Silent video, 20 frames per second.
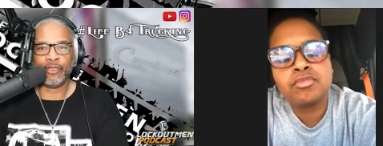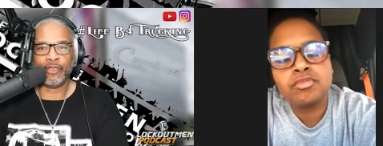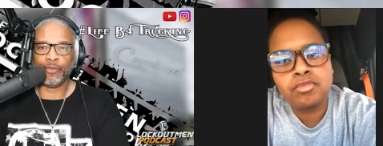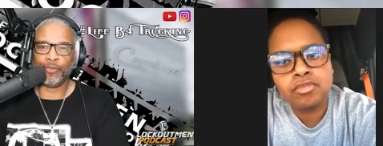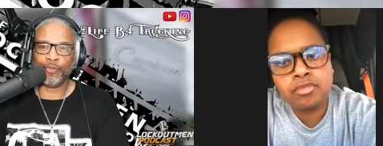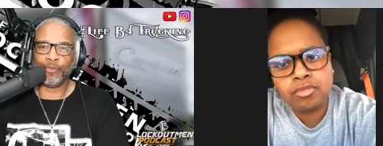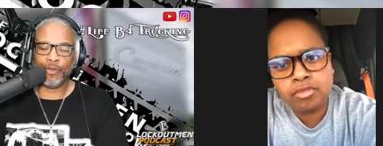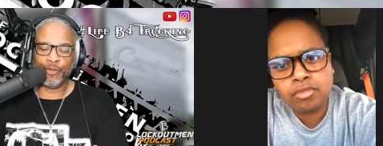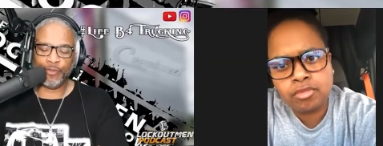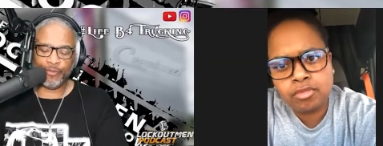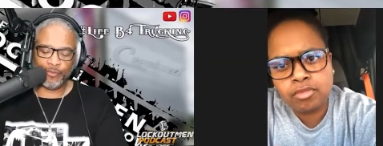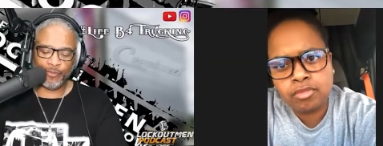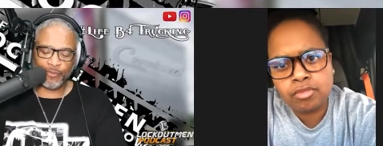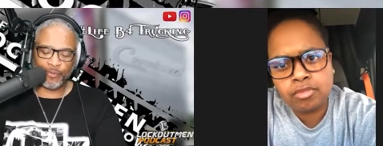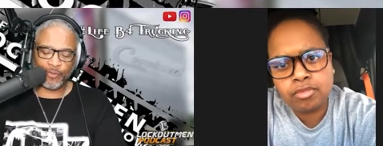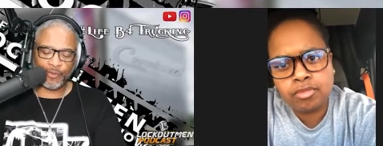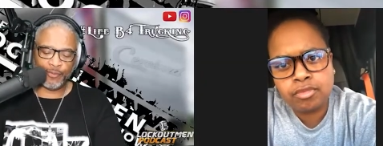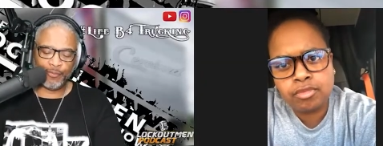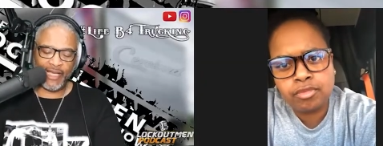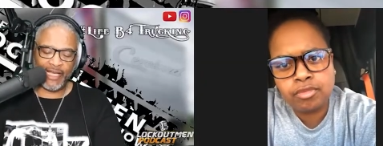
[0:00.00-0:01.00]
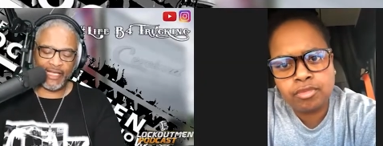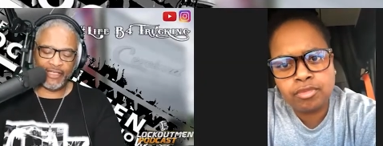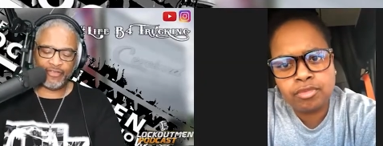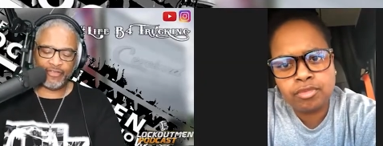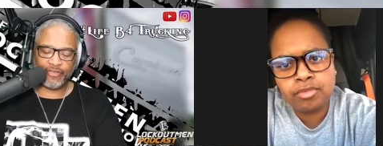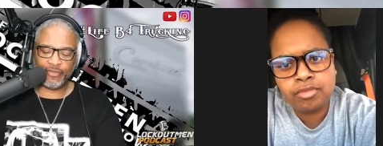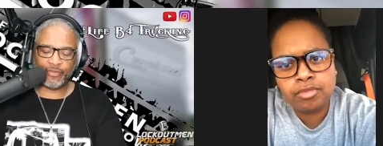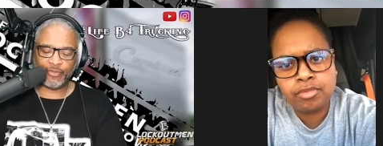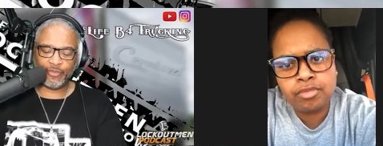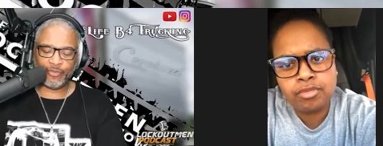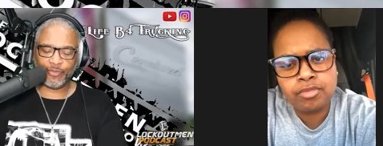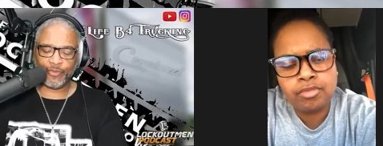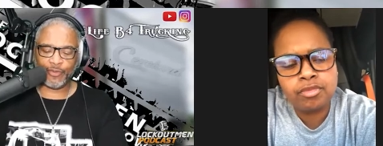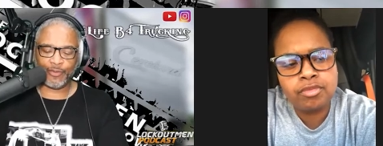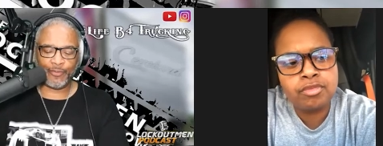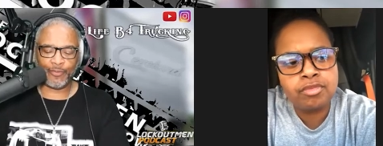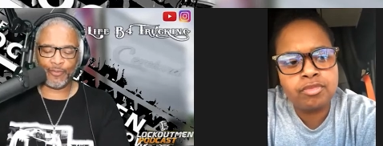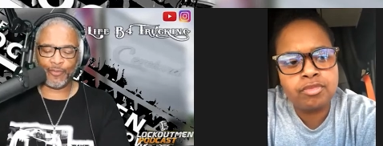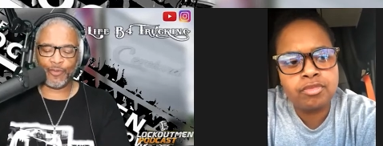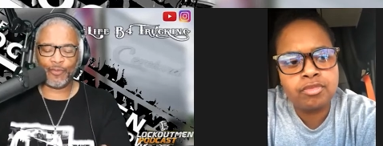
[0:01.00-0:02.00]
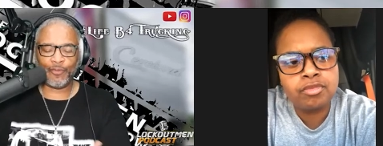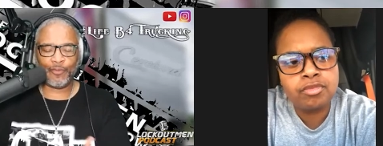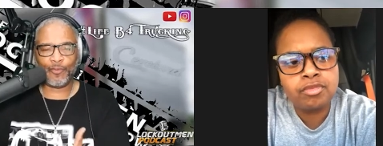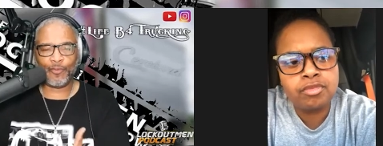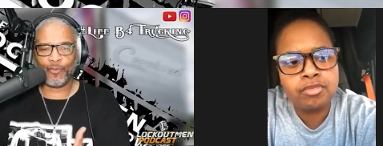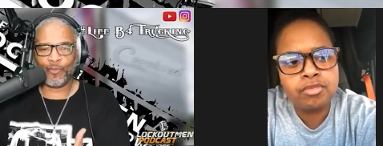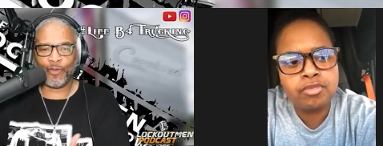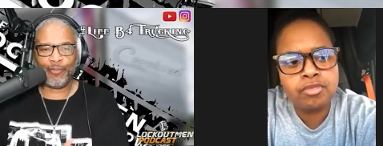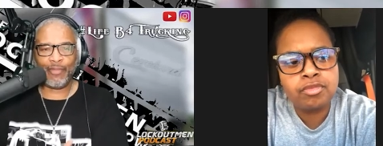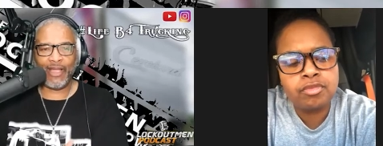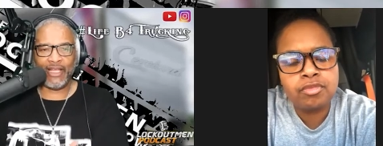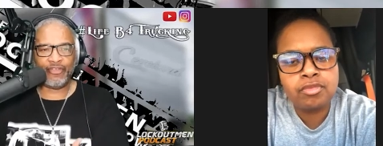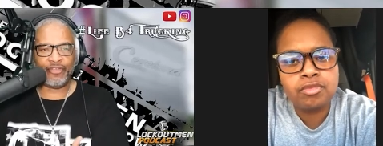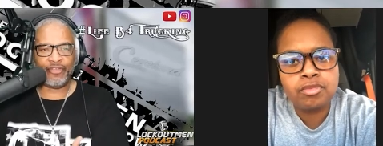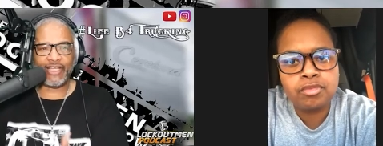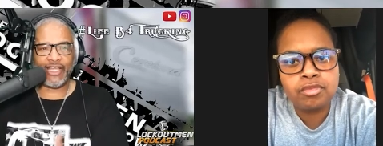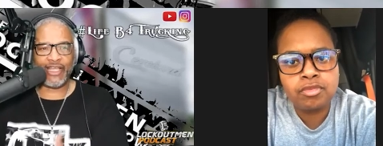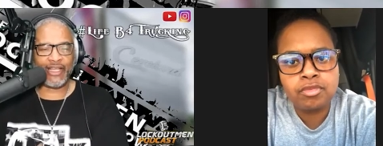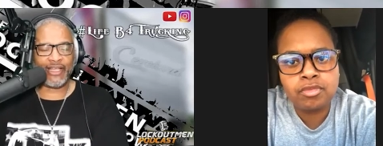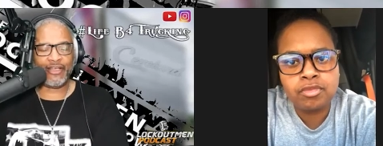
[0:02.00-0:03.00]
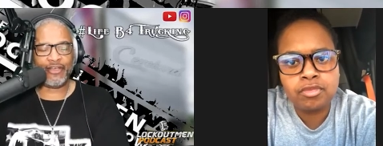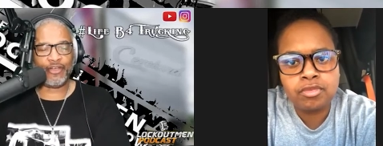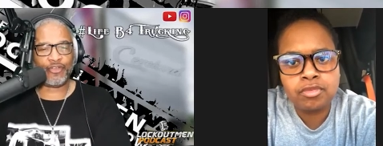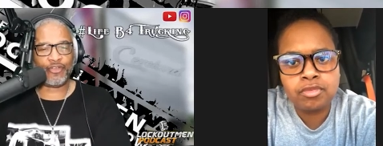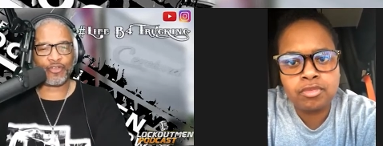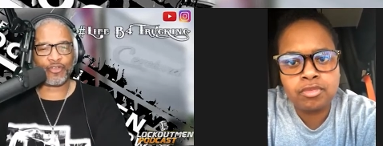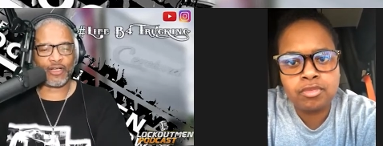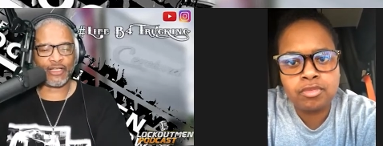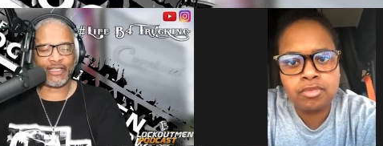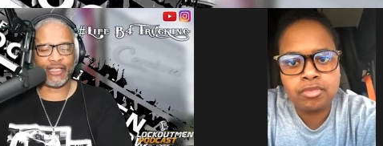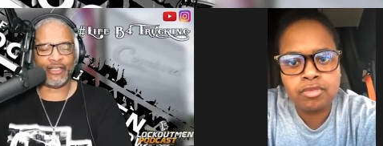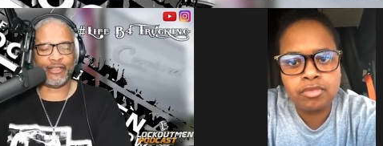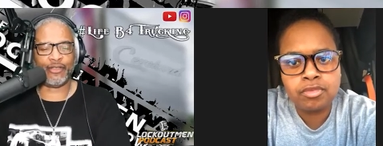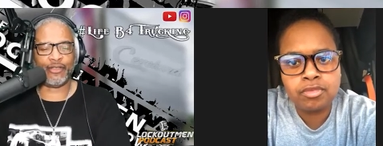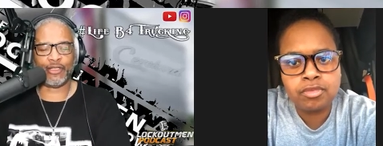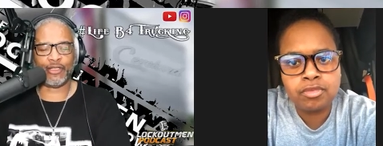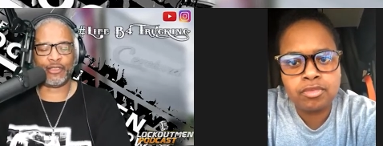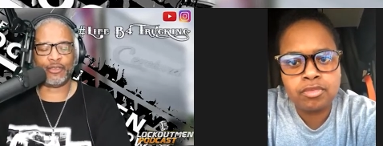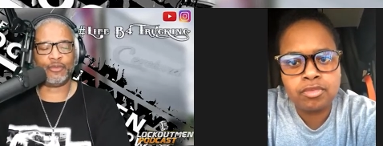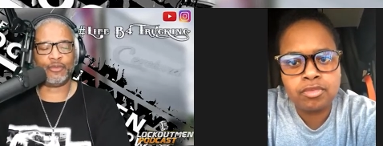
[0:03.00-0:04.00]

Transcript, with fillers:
Speaker 1: what what made you what what what made you get into trucking though